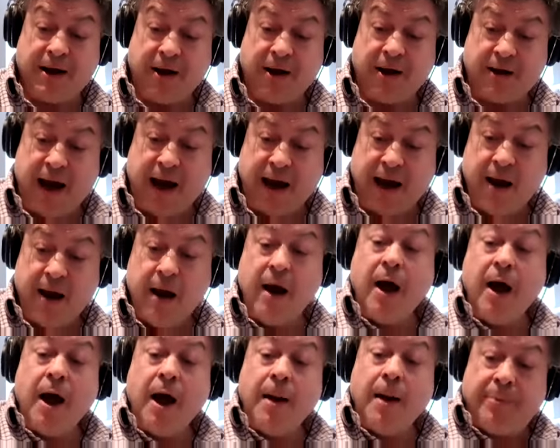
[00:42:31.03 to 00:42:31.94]
Okay,
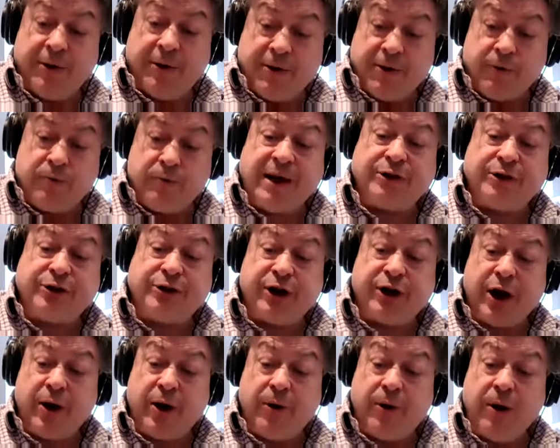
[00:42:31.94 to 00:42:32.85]
but the
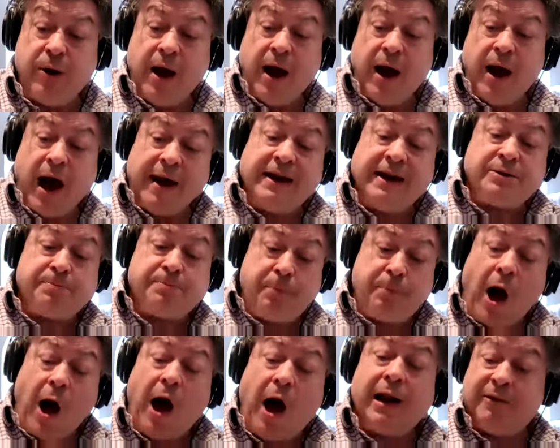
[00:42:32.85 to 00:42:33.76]
ratio, and it's
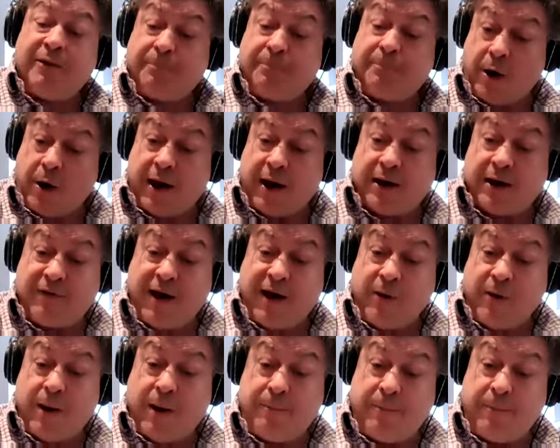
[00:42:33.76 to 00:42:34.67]
partly a product of how
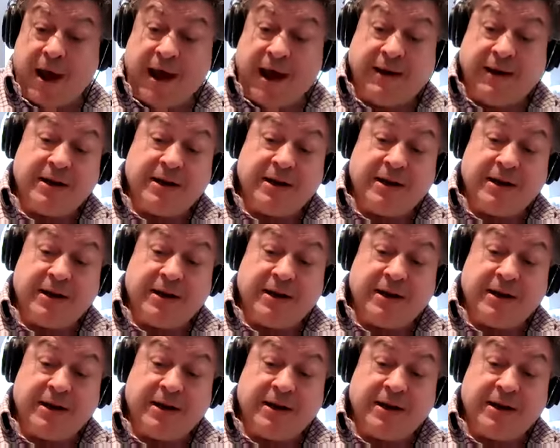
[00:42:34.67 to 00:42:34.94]
mm-hmm. we're paid.